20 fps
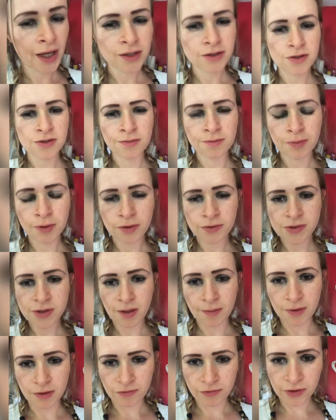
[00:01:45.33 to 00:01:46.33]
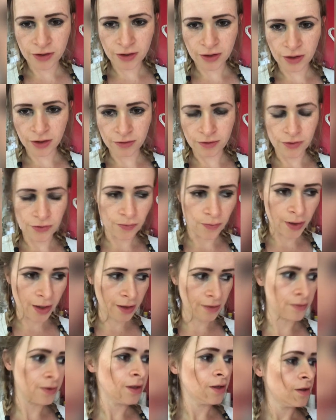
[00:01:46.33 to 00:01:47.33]
some balsamic vinegar as
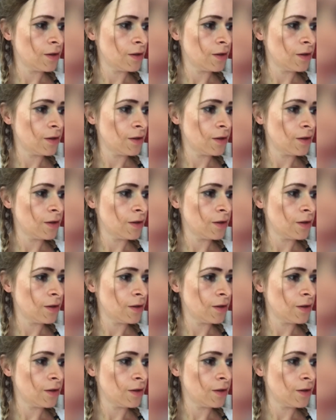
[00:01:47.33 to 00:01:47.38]
well.